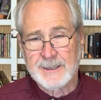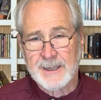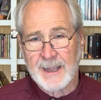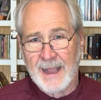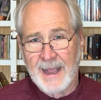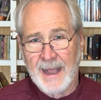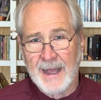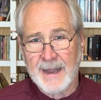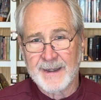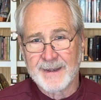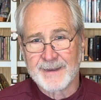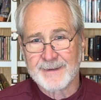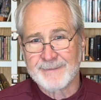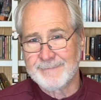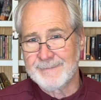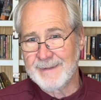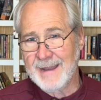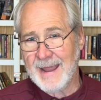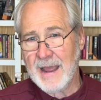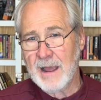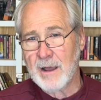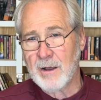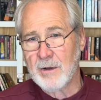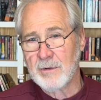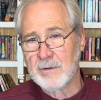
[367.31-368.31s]
and
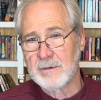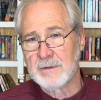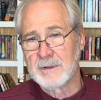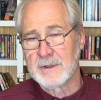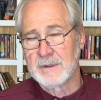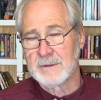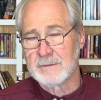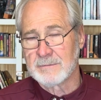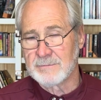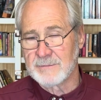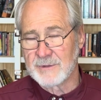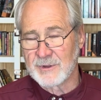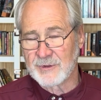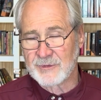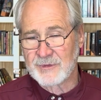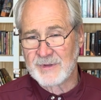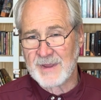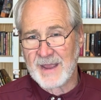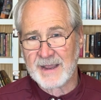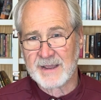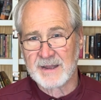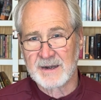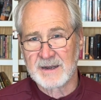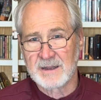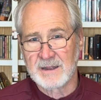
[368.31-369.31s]
now the
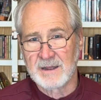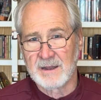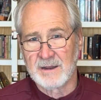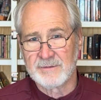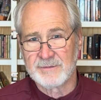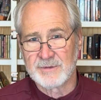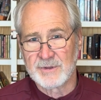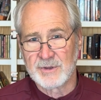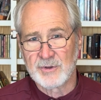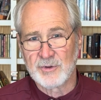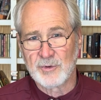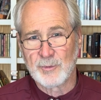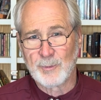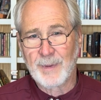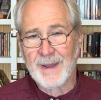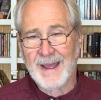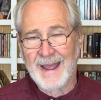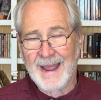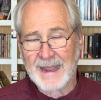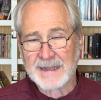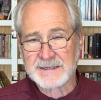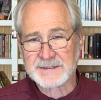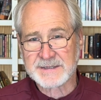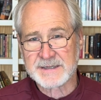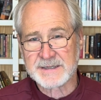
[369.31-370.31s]
second of you
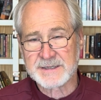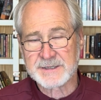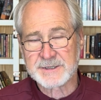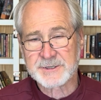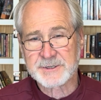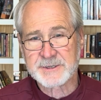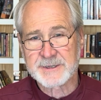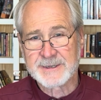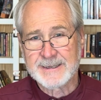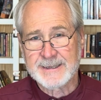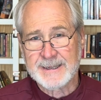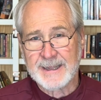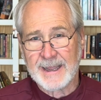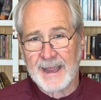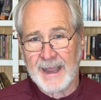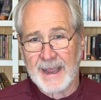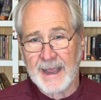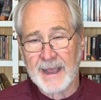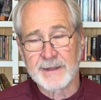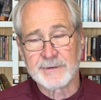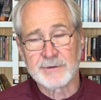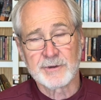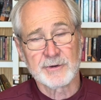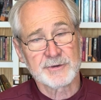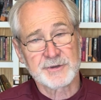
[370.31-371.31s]
passes
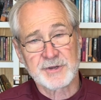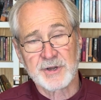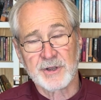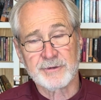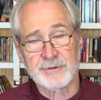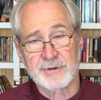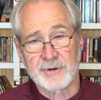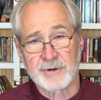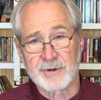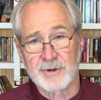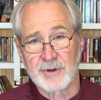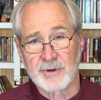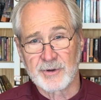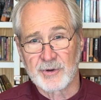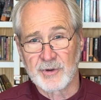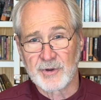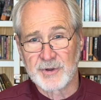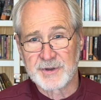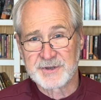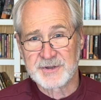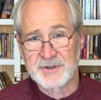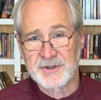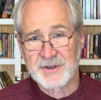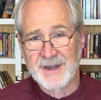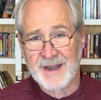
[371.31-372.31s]
and your children are going
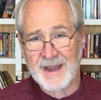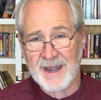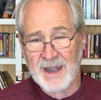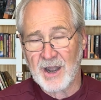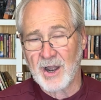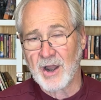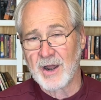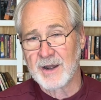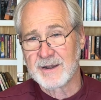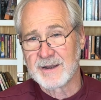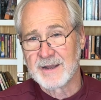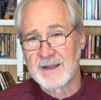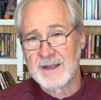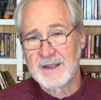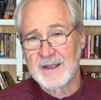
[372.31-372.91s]
to inherit,